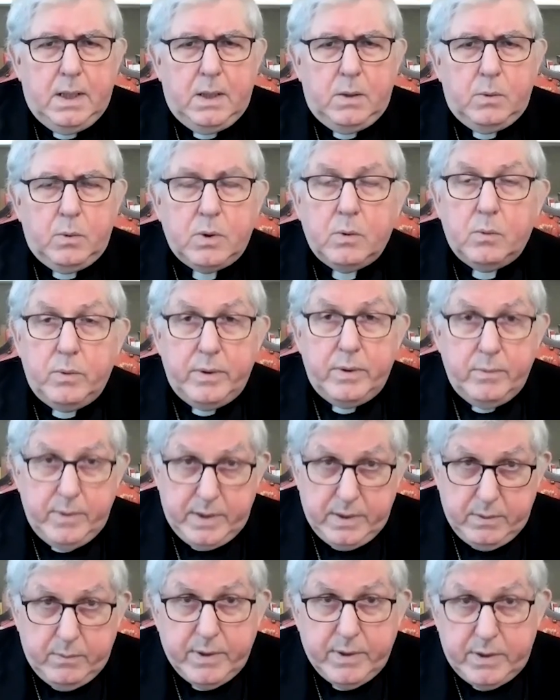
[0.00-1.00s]
Well,
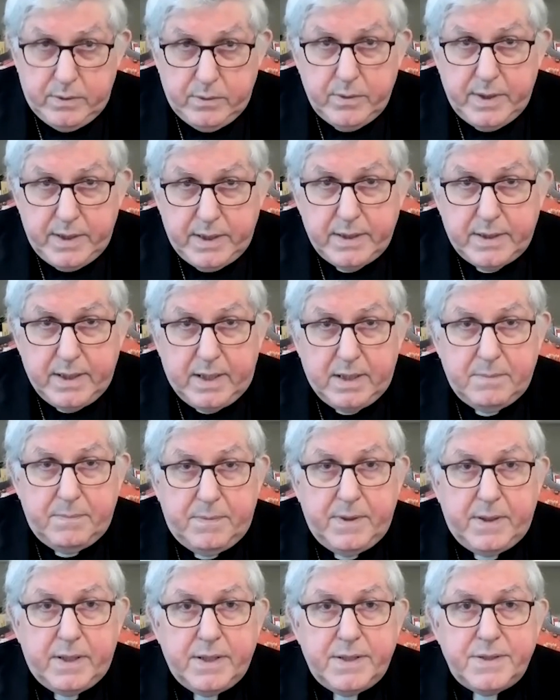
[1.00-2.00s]
we do need that
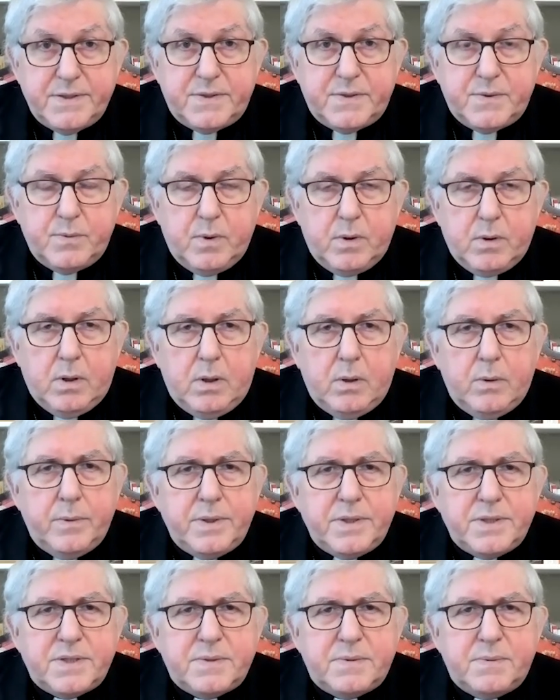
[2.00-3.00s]
because we're
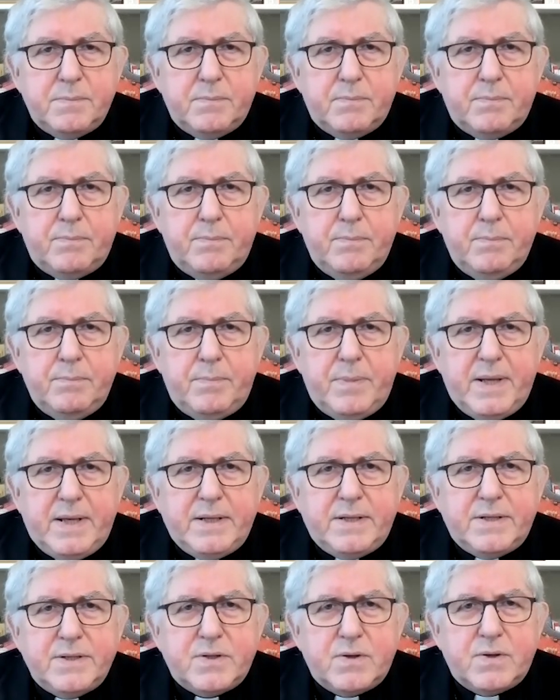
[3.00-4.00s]
always
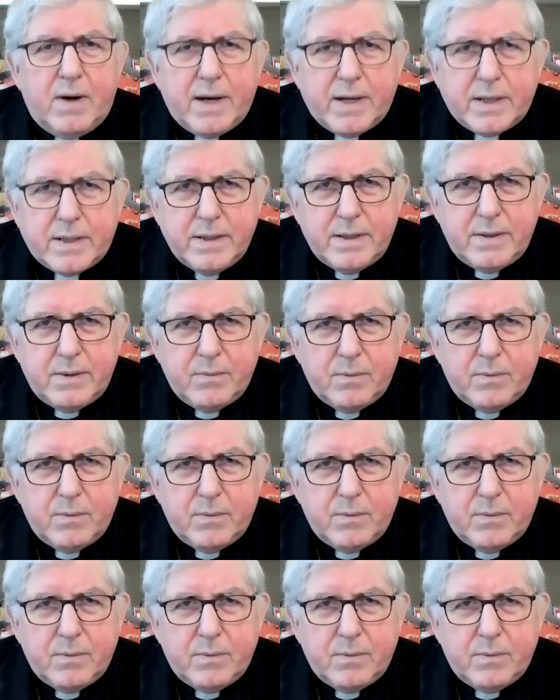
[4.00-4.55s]
being distracted.